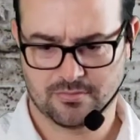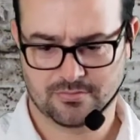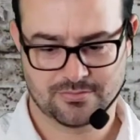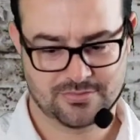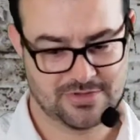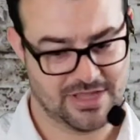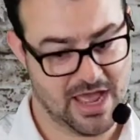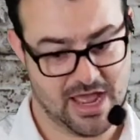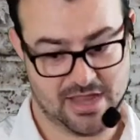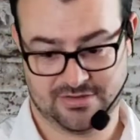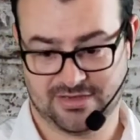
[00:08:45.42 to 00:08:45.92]

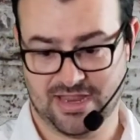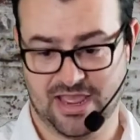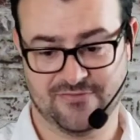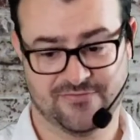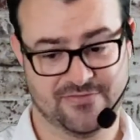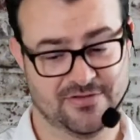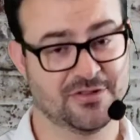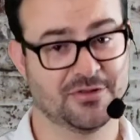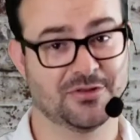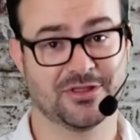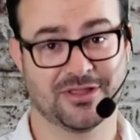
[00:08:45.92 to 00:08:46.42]
Yeah,
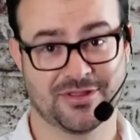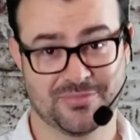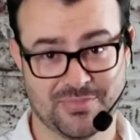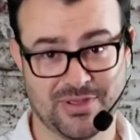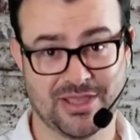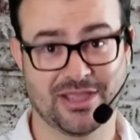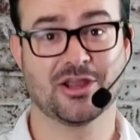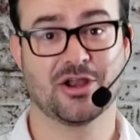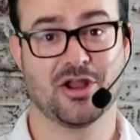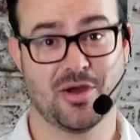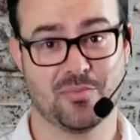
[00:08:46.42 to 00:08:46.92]
definitely
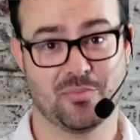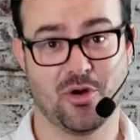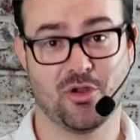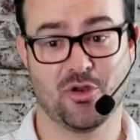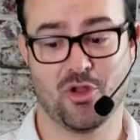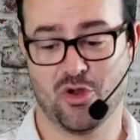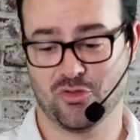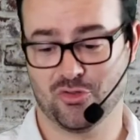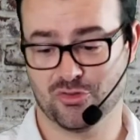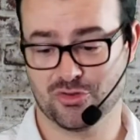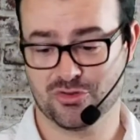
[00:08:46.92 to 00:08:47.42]
picking up on
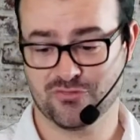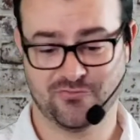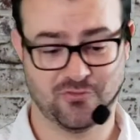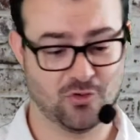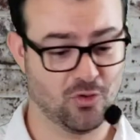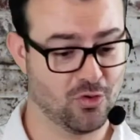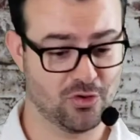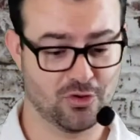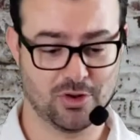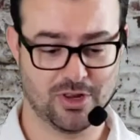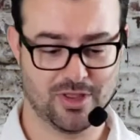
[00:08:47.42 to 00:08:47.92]
all those
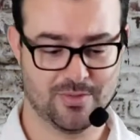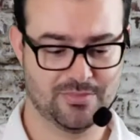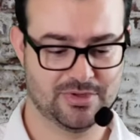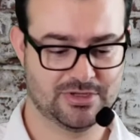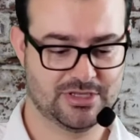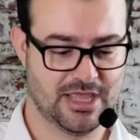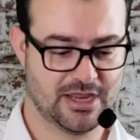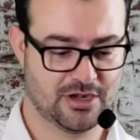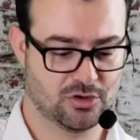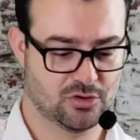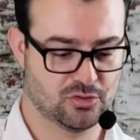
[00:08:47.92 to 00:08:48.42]
floral and
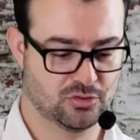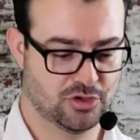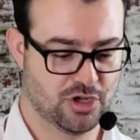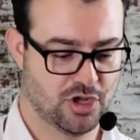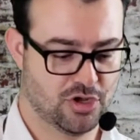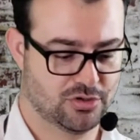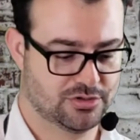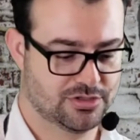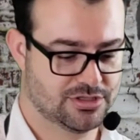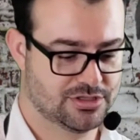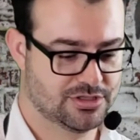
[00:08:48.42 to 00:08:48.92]
botanical
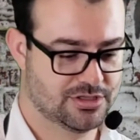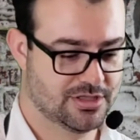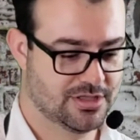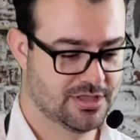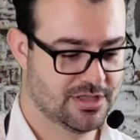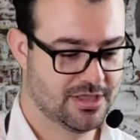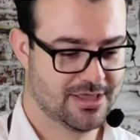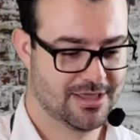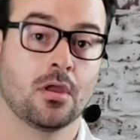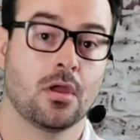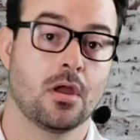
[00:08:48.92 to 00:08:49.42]
notes.
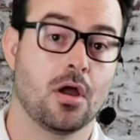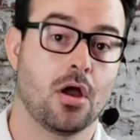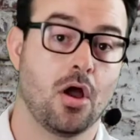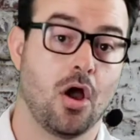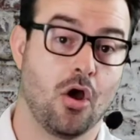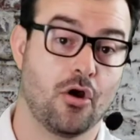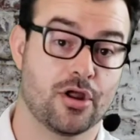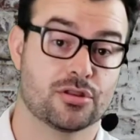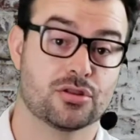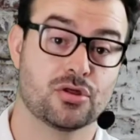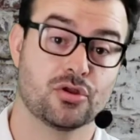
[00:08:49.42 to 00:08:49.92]

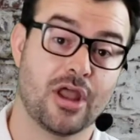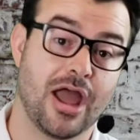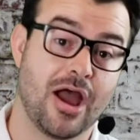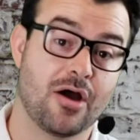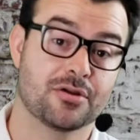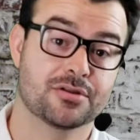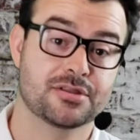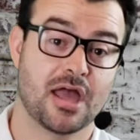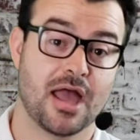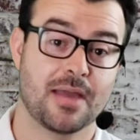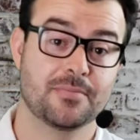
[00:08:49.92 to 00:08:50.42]
All right, so now
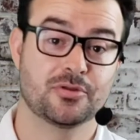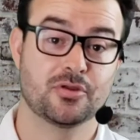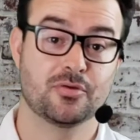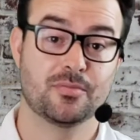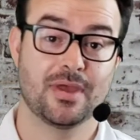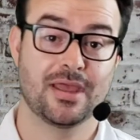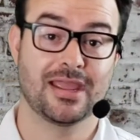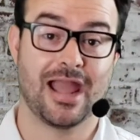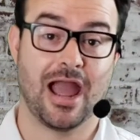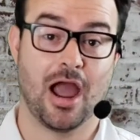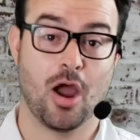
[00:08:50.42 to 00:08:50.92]
it's time to
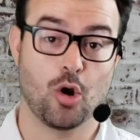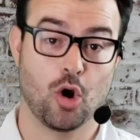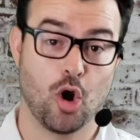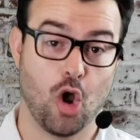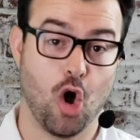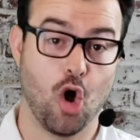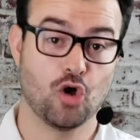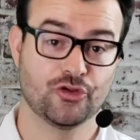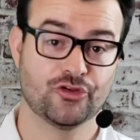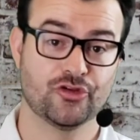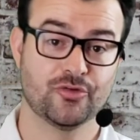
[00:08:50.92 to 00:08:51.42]
make our
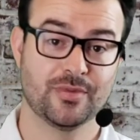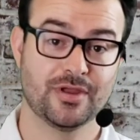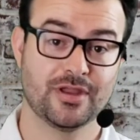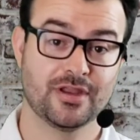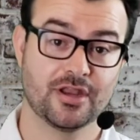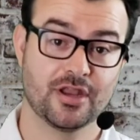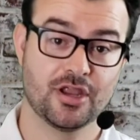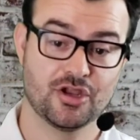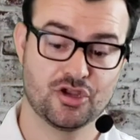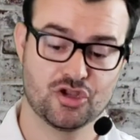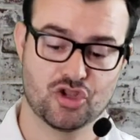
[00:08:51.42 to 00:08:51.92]

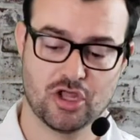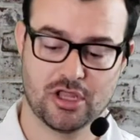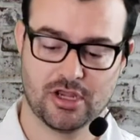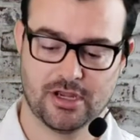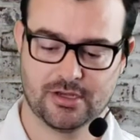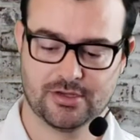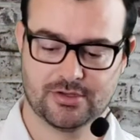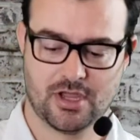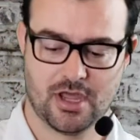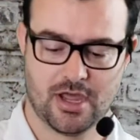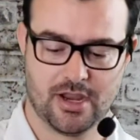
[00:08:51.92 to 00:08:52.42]
ultimate gin
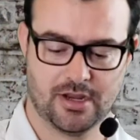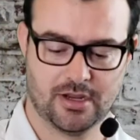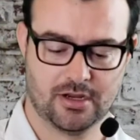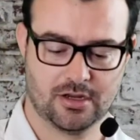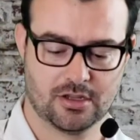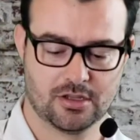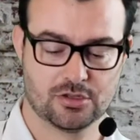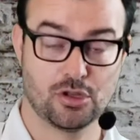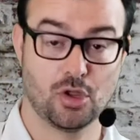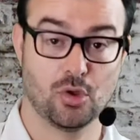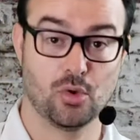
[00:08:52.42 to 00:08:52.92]
and tonic.
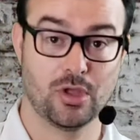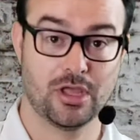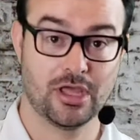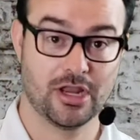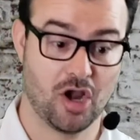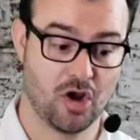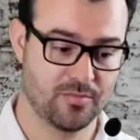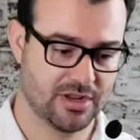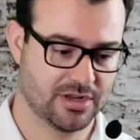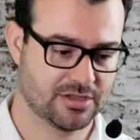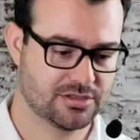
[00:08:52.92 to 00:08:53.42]
So in
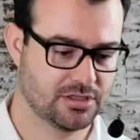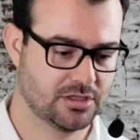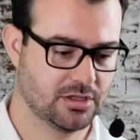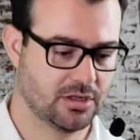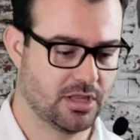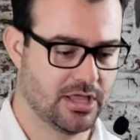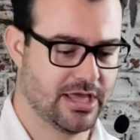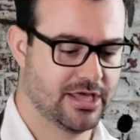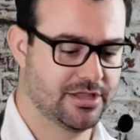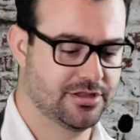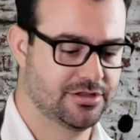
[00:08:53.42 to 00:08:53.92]
our mixing
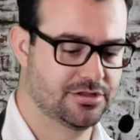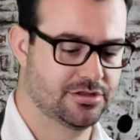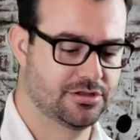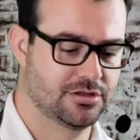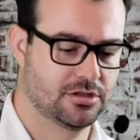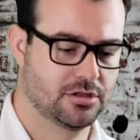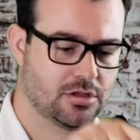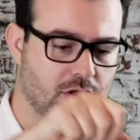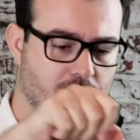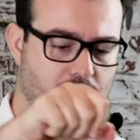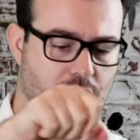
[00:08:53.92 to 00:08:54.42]
glass,
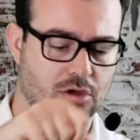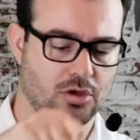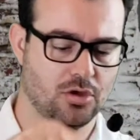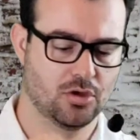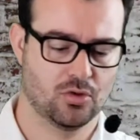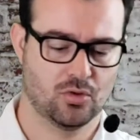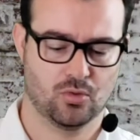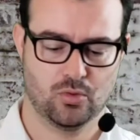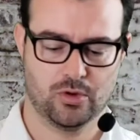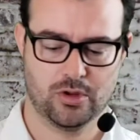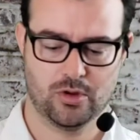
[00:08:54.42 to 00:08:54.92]

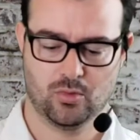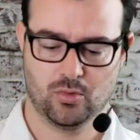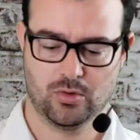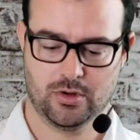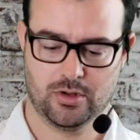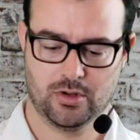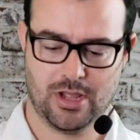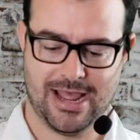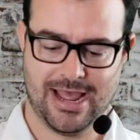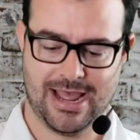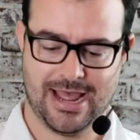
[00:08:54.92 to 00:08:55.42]
we
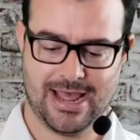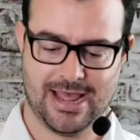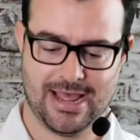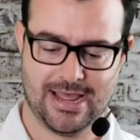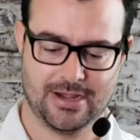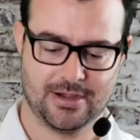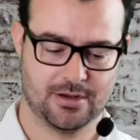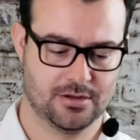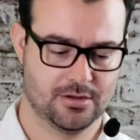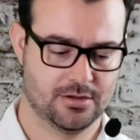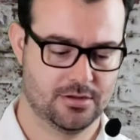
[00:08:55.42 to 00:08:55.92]
will
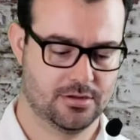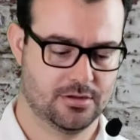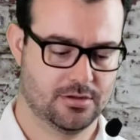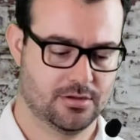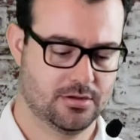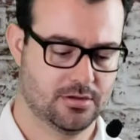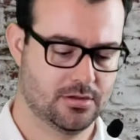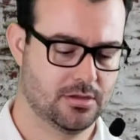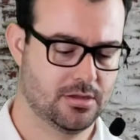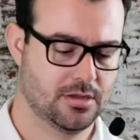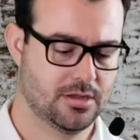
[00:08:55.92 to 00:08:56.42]
add
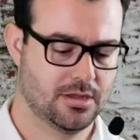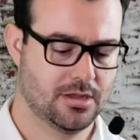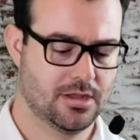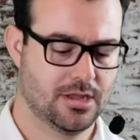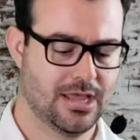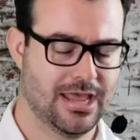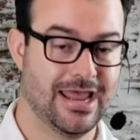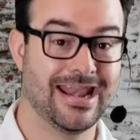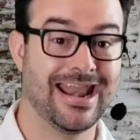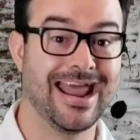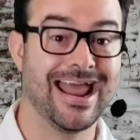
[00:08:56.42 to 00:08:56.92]

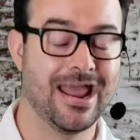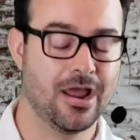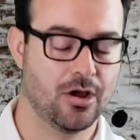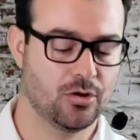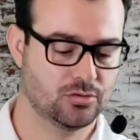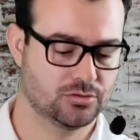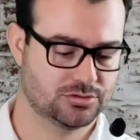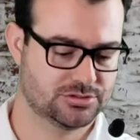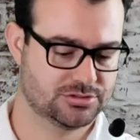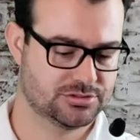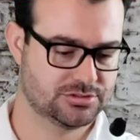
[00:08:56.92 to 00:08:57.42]
1.5
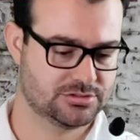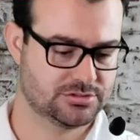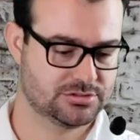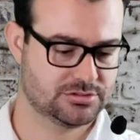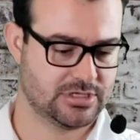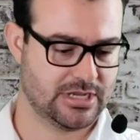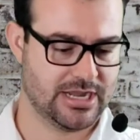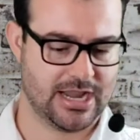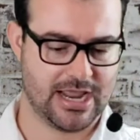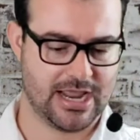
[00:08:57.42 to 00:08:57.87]
ounces